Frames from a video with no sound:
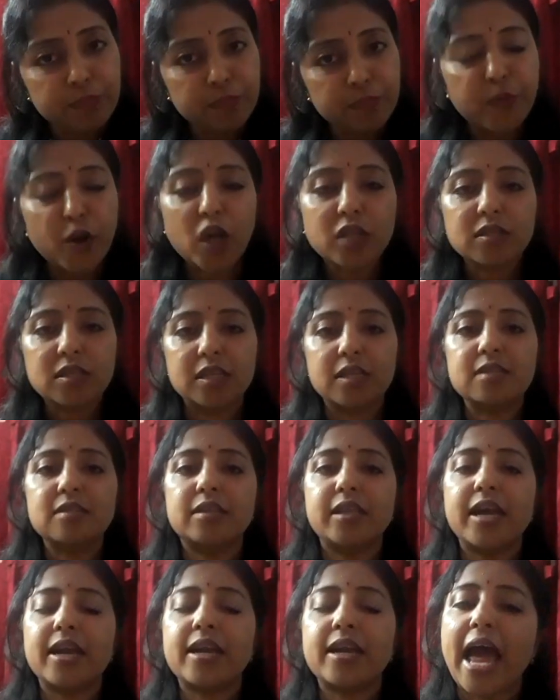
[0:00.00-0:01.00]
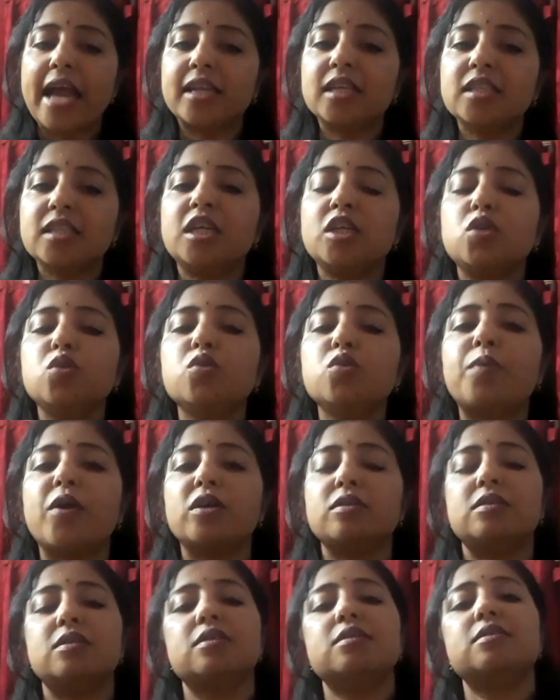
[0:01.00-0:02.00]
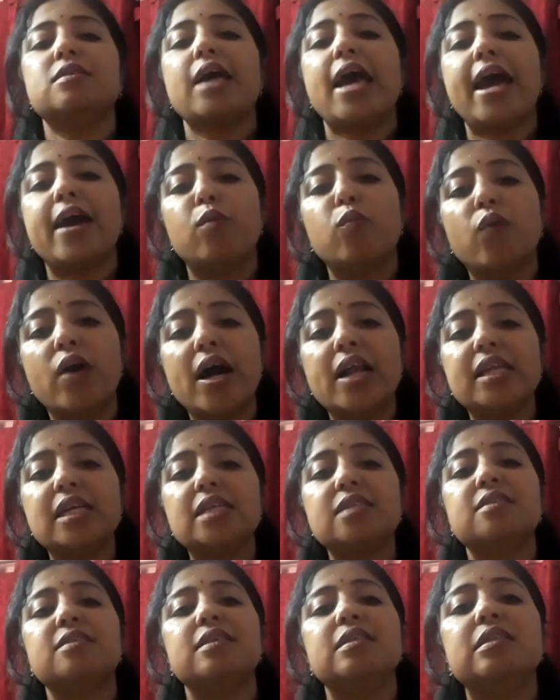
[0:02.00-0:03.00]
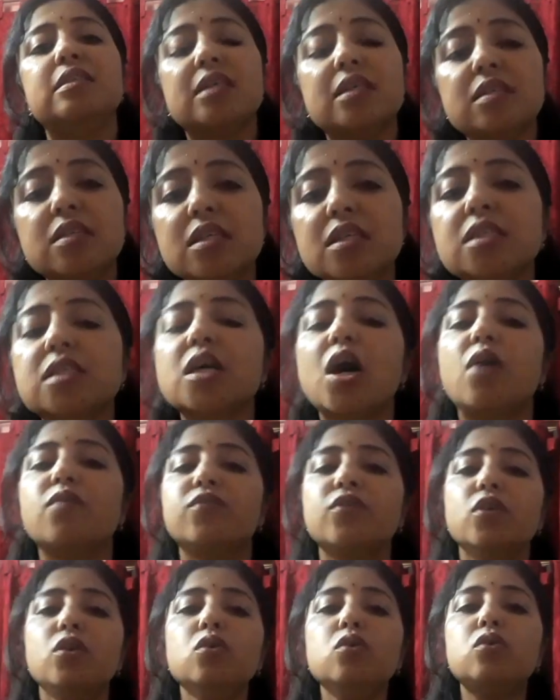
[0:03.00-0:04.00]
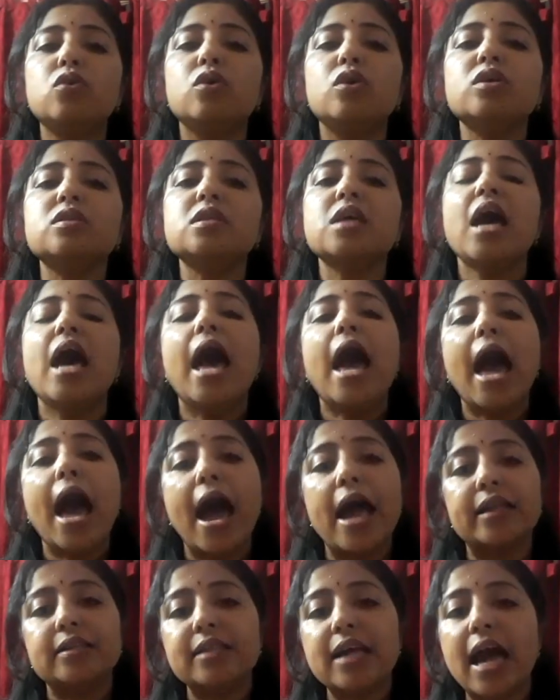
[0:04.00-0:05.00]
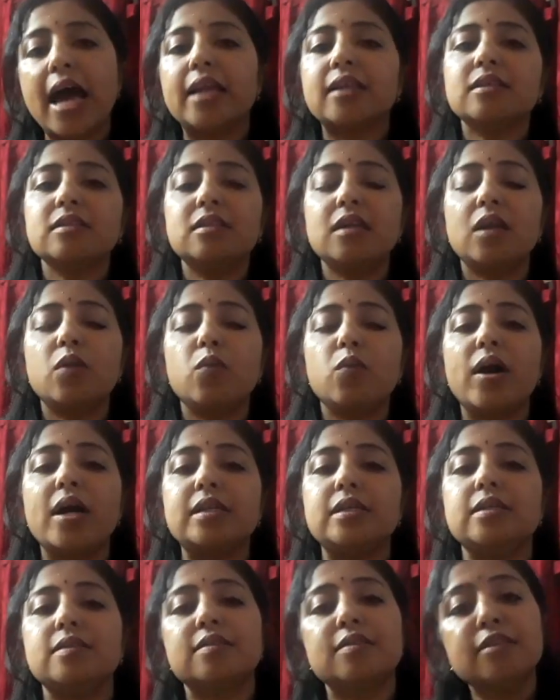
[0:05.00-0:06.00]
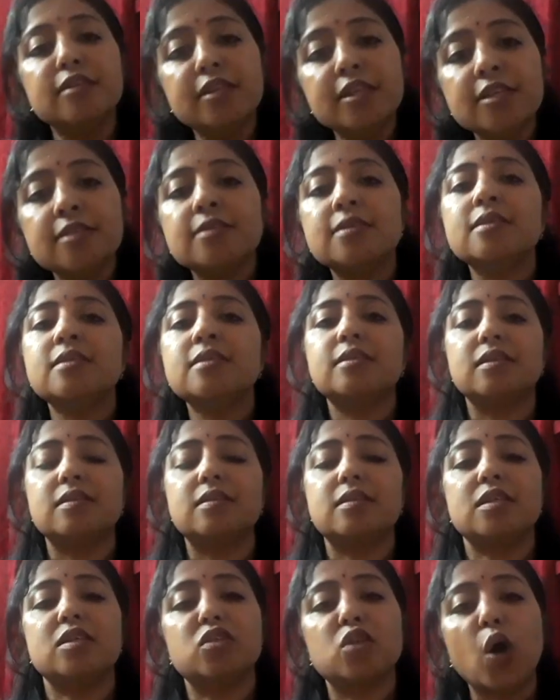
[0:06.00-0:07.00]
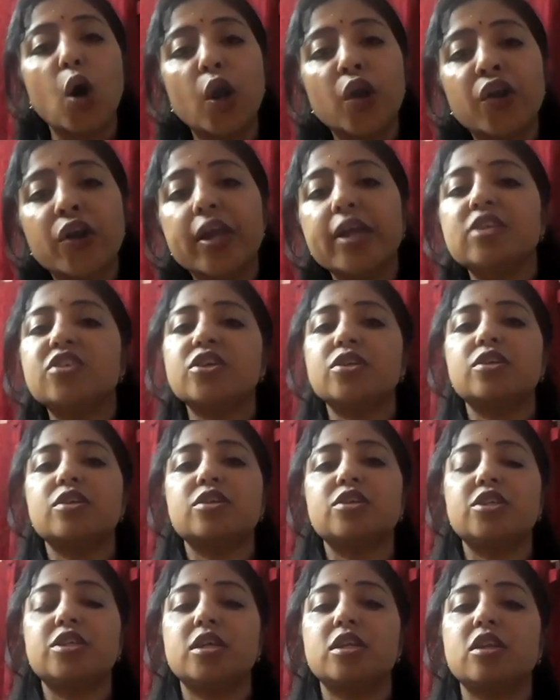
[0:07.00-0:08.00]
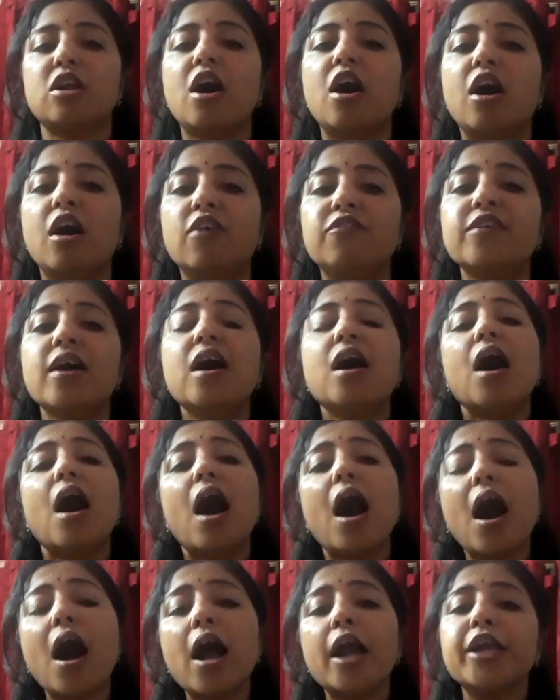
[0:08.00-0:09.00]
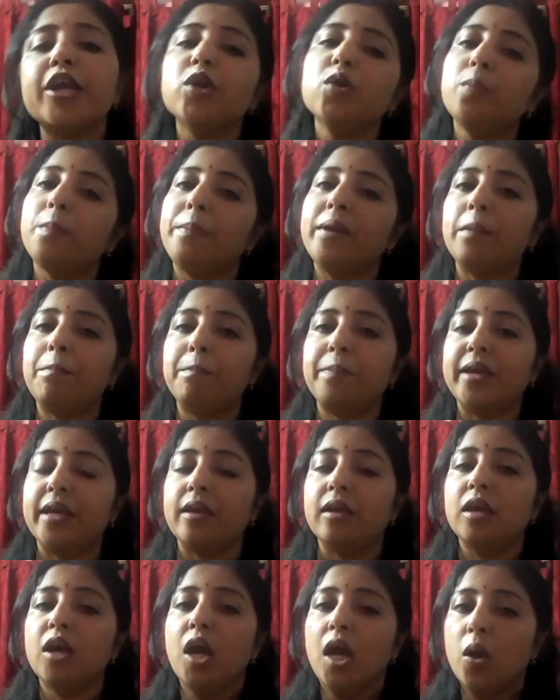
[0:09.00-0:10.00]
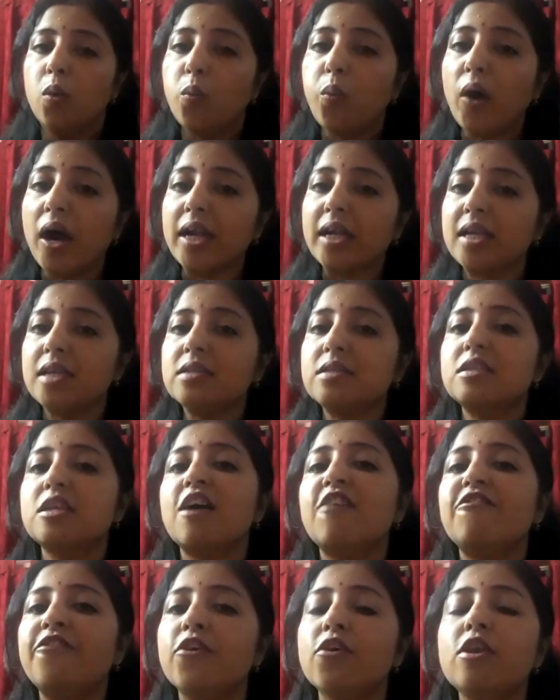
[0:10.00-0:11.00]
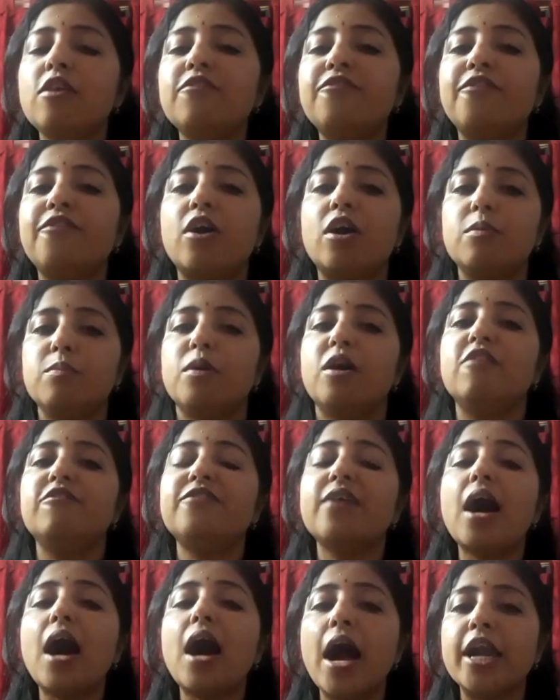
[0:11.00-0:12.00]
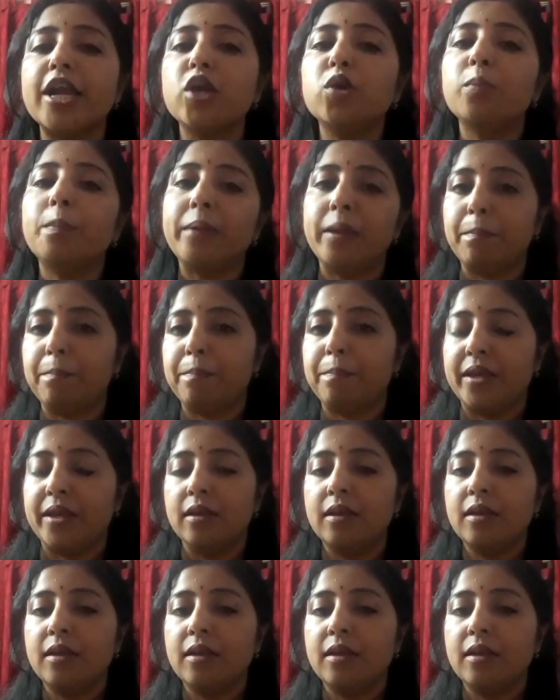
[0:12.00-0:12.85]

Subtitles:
process, there are another two processes. One is synthesis of glucose and another one is resynthesis or regeneration of RUBP. What is the full form of RUBP?